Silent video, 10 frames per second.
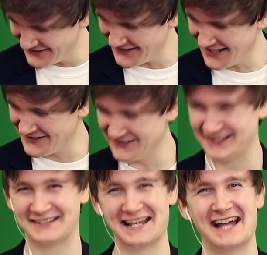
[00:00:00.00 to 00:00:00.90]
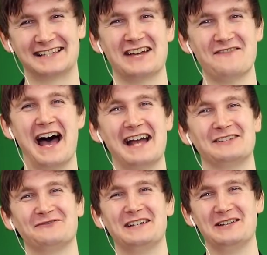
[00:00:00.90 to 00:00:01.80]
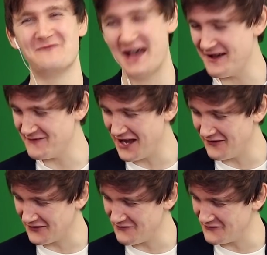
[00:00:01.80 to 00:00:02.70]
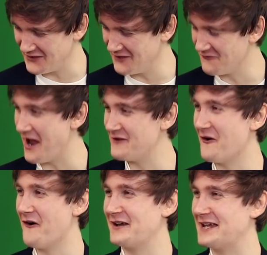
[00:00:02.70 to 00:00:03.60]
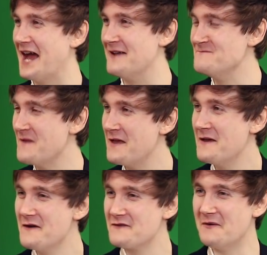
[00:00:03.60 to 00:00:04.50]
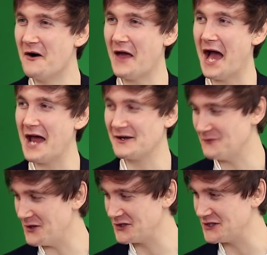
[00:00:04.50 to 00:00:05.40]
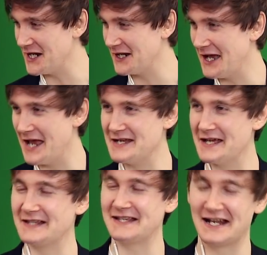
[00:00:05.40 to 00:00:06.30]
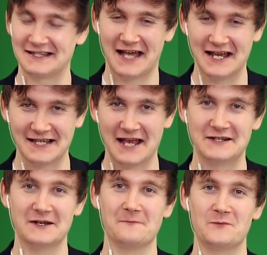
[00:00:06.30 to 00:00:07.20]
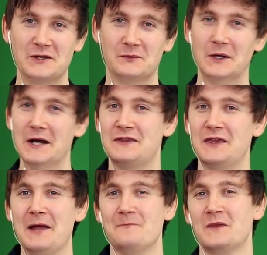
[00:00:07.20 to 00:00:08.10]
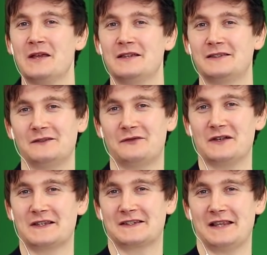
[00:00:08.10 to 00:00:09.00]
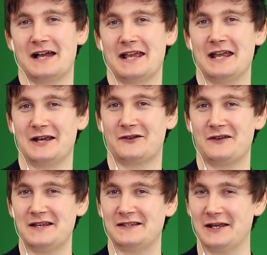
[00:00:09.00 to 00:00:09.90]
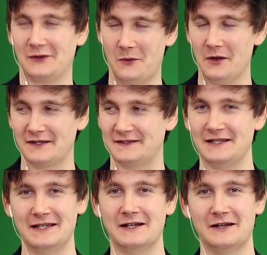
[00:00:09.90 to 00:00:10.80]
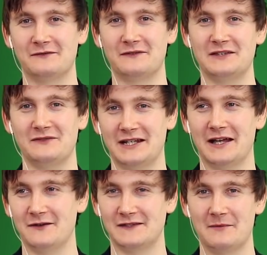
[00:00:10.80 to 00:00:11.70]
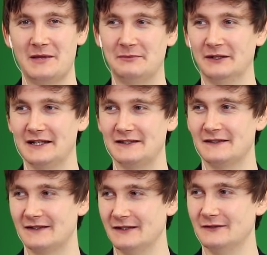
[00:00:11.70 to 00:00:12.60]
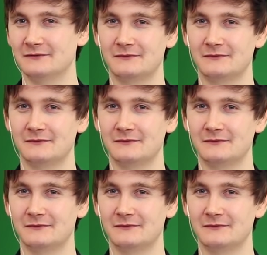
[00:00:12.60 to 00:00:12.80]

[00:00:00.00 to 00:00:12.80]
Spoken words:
I just started to get my hands feeling better, but now they're going to be fucking red raw again from all that hand washing and sanitisation. But it's worth it for a slight increase in quality of these videos that people listen to